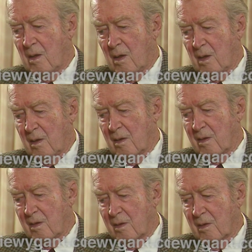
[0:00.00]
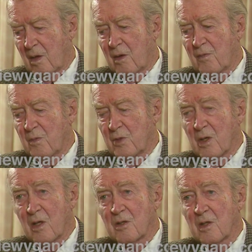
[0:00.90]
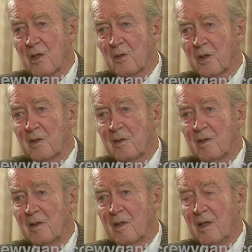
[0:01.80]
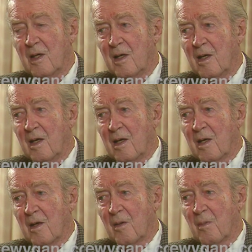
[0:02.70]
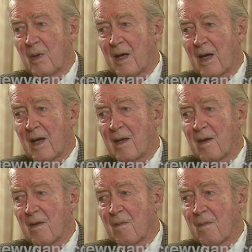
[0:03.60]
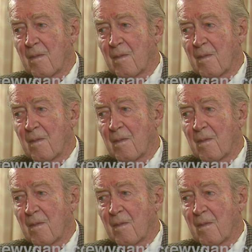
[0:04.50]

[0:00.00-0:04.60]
I got it from Josh Logan. But I, uh,